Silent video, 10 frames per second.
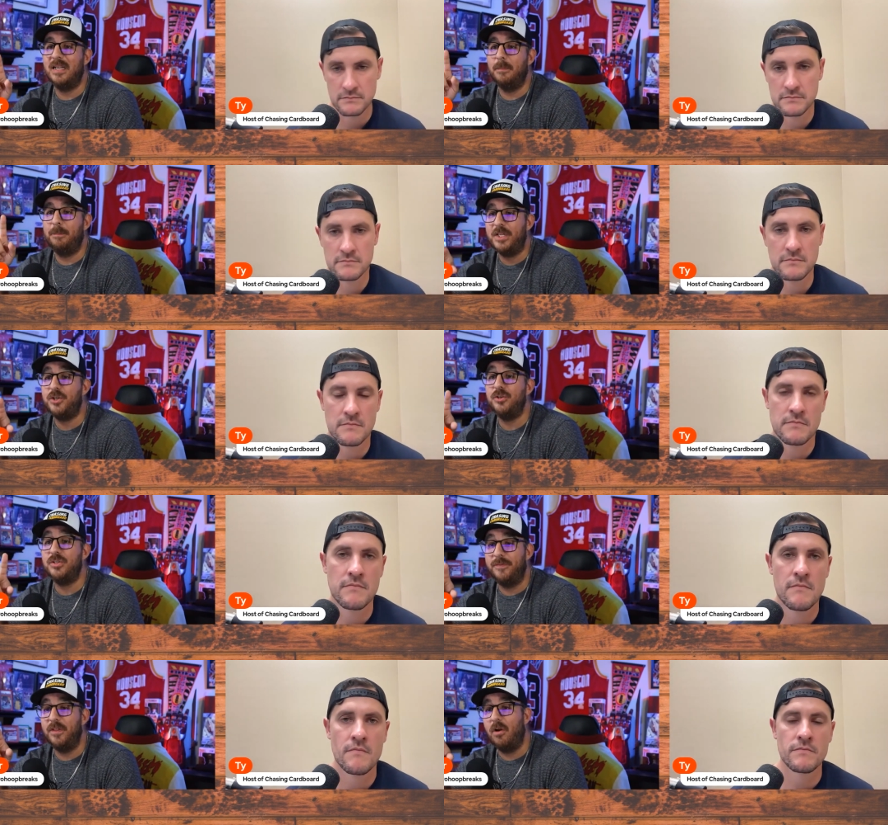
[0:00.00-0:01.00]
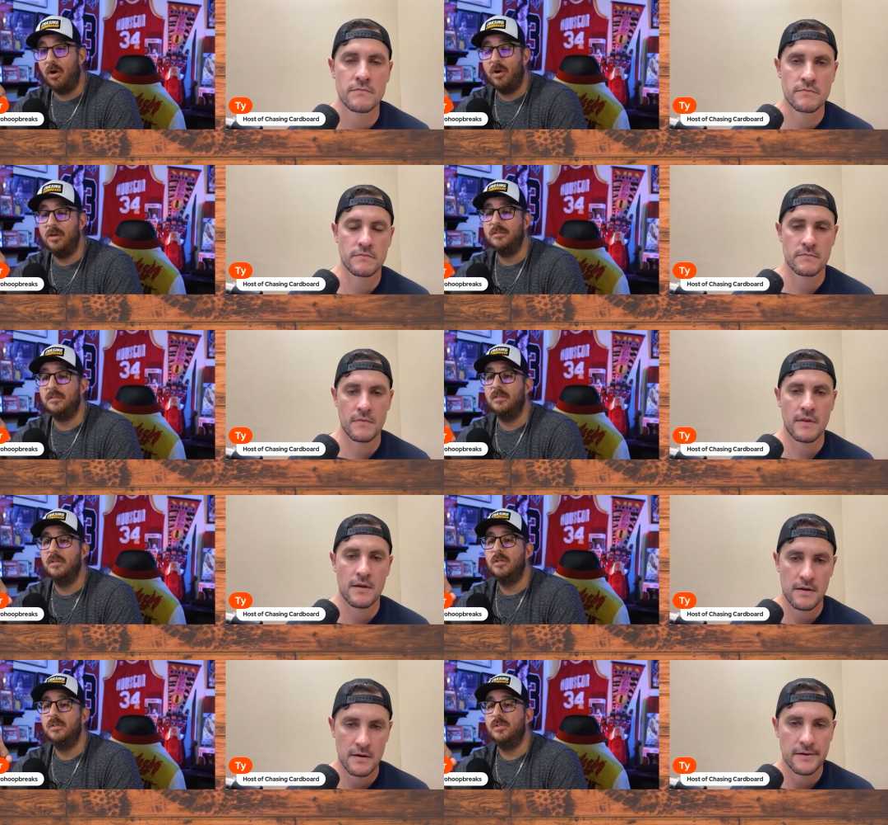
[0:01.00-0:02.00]
Speaker 1: pictures of the cards
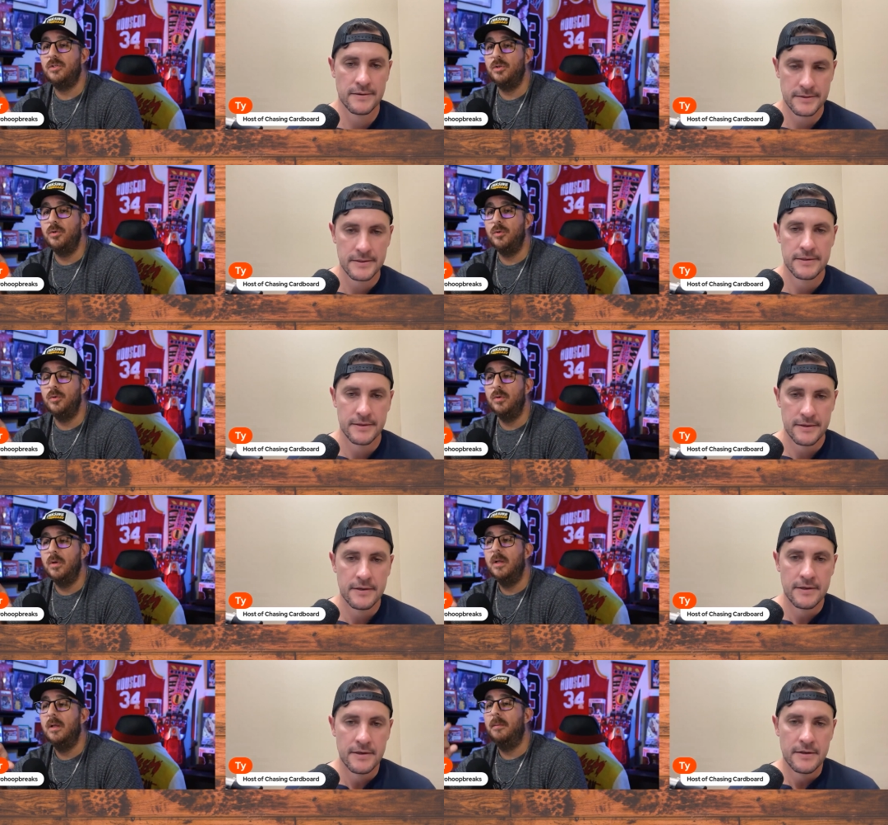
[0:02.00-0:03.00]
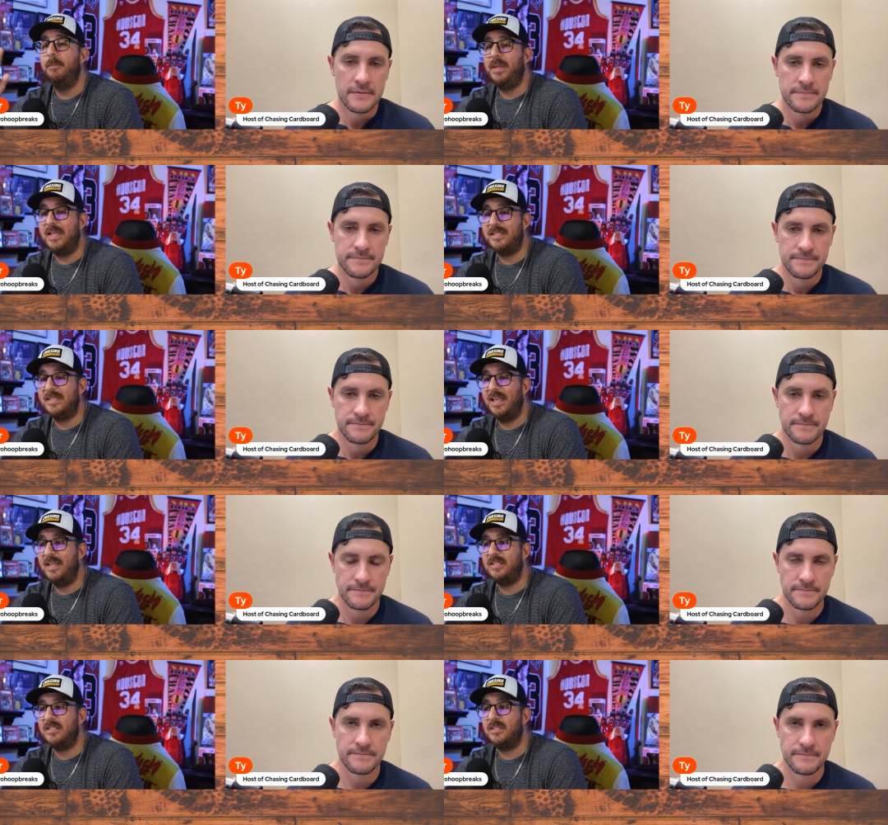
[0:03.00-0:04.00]
to
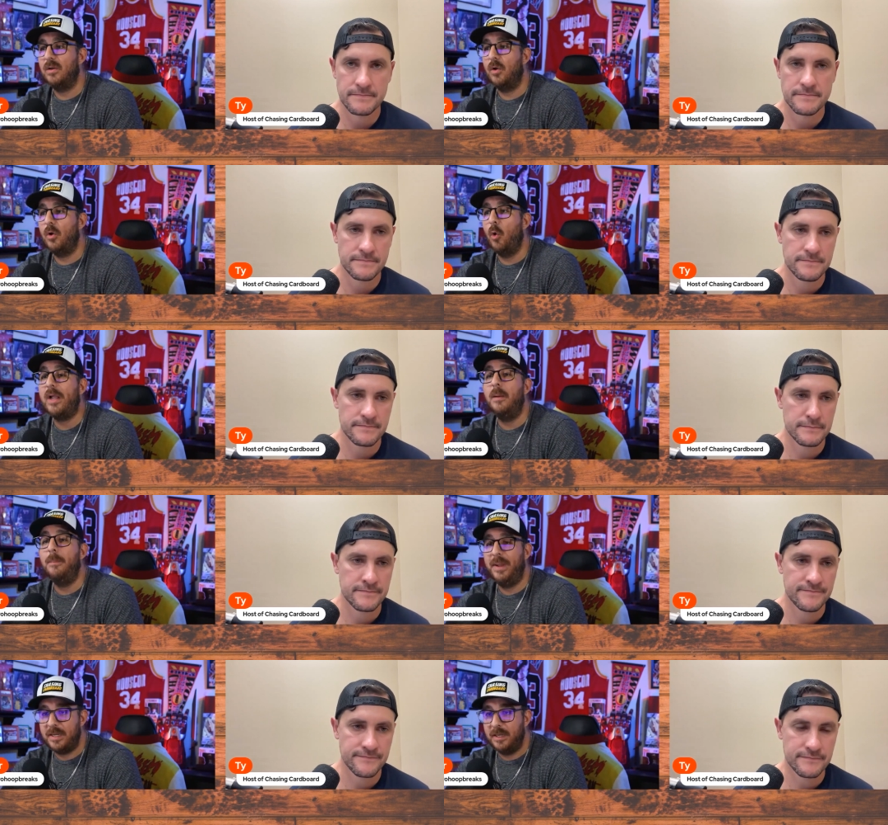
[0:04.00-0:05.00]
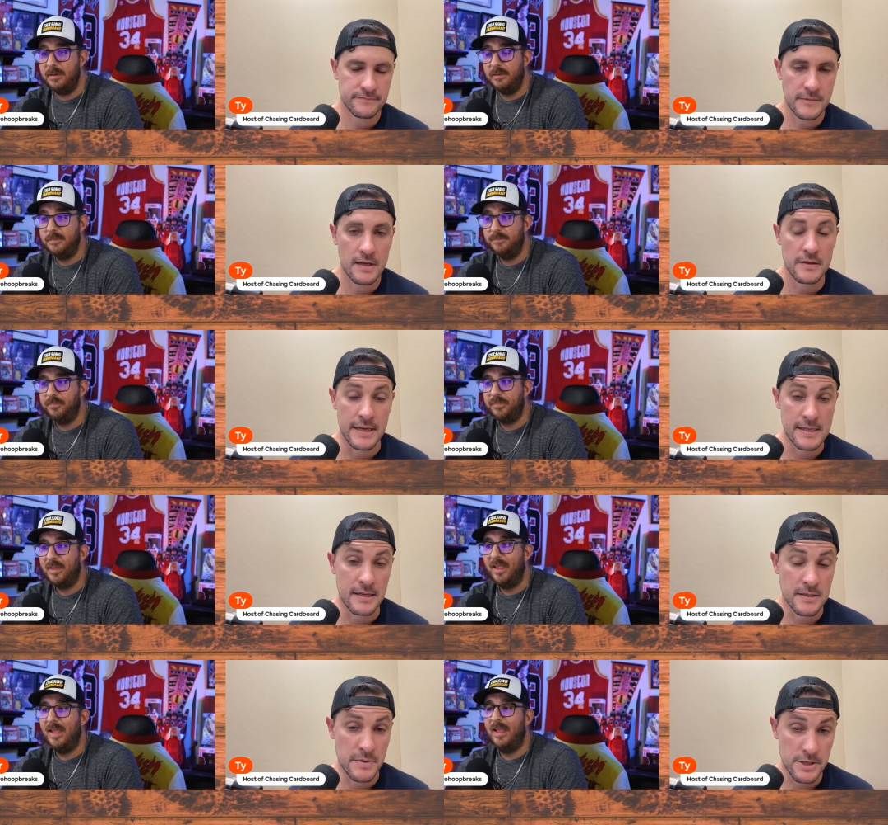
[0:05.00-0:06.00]
PSA's quick opinion.
Speaker 2: They sent it
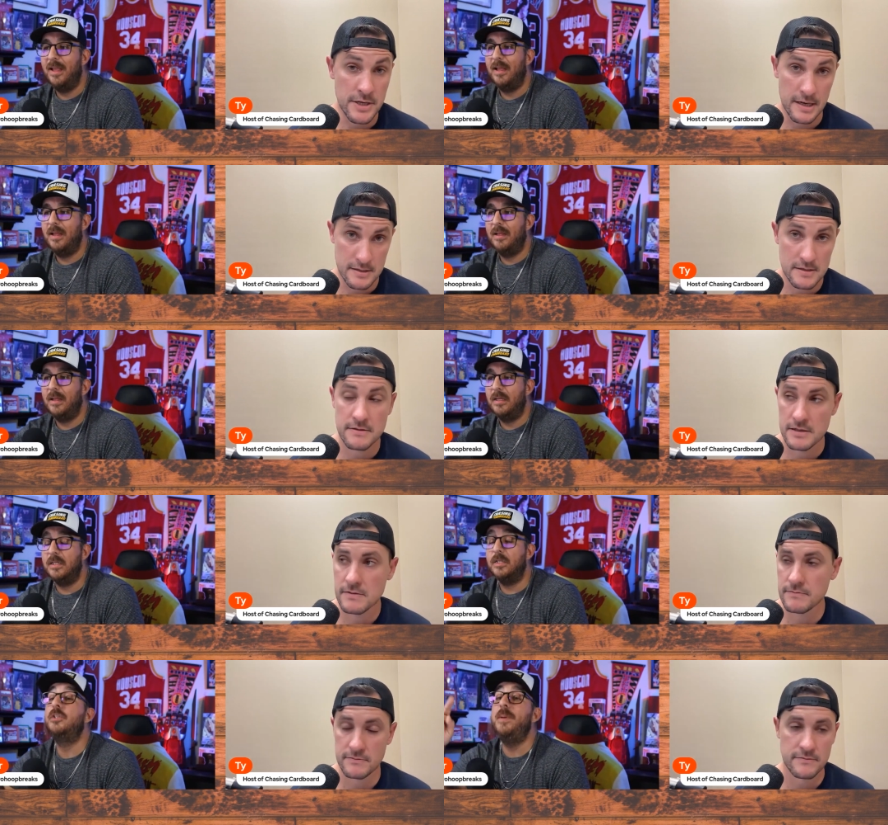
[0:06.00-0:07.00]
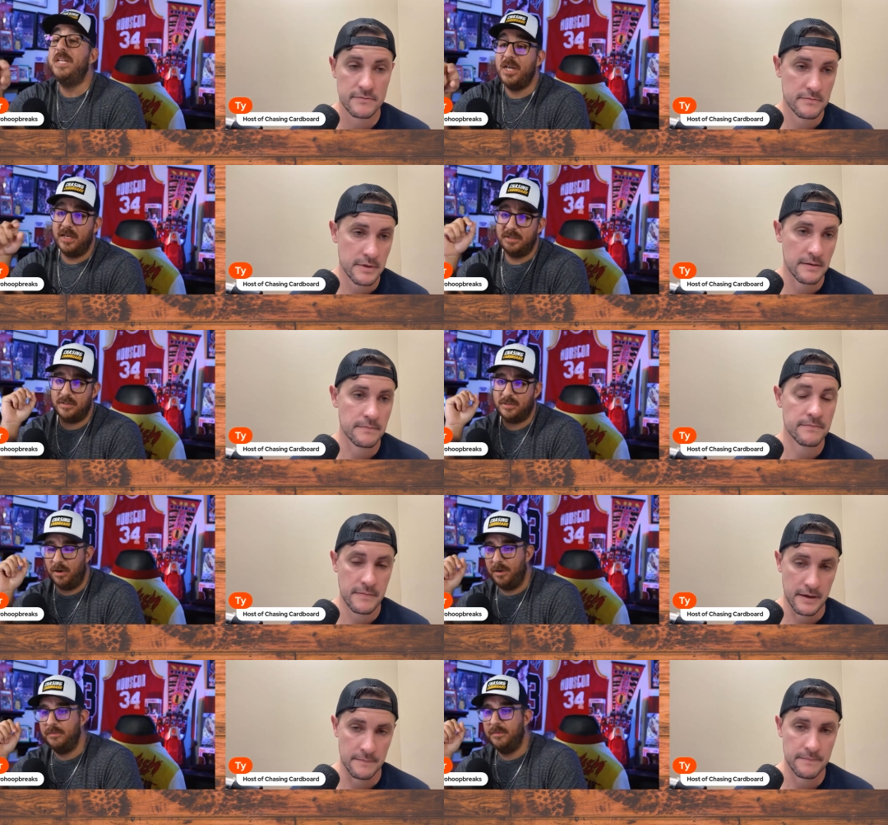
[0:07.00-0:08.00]
to BGS. Just uh, to BGS. Yep. Sorry.
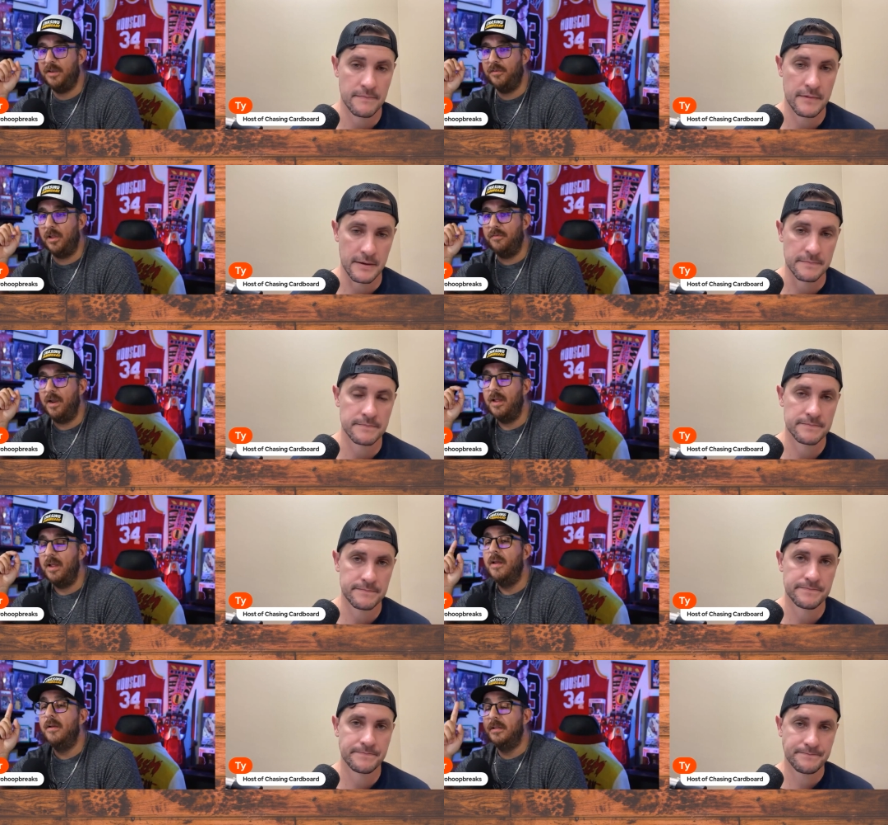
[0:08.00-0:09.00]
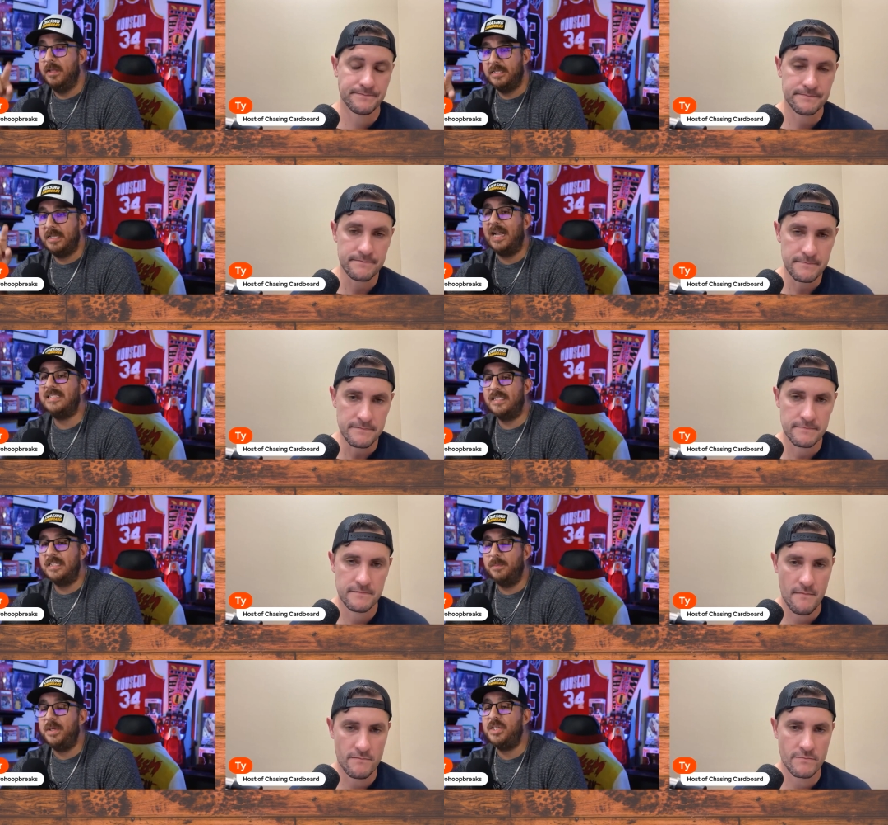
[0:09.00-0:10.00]
Yep. Thank you for yep. clarifying.
Speaker 1: They I sent it to
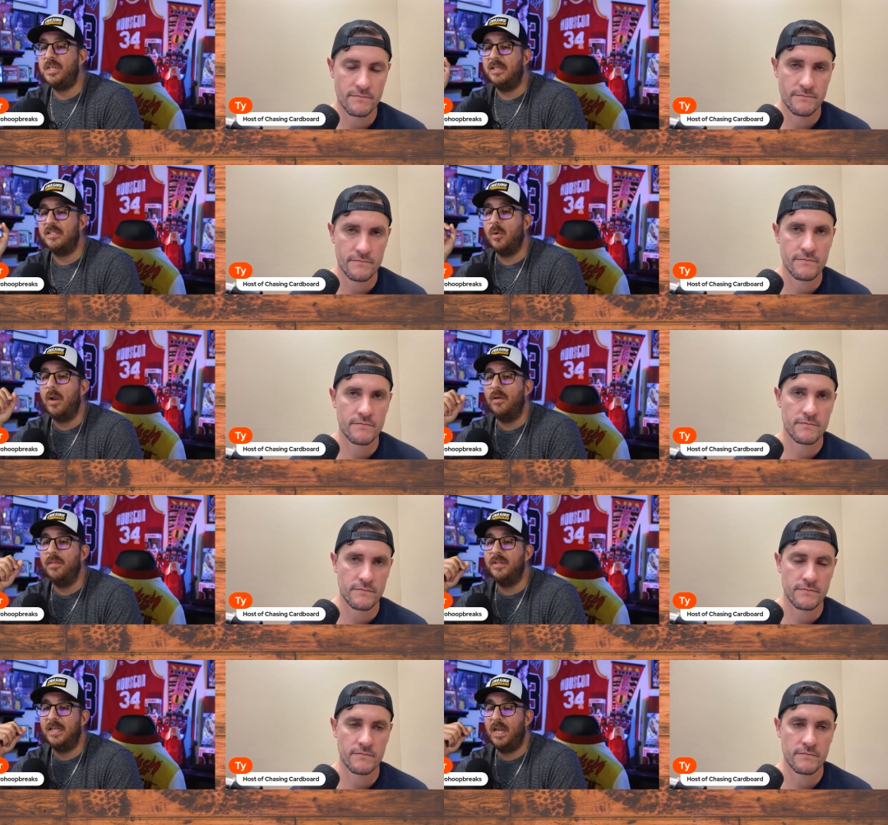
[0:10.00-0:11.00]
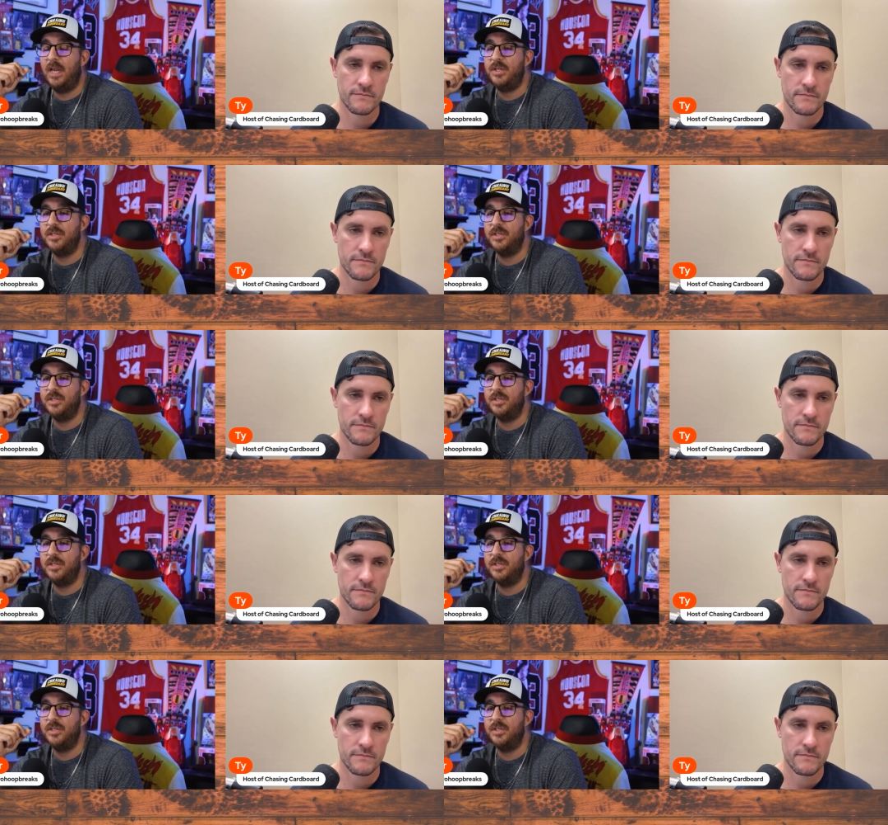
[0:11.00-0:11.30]
BGS quick authentication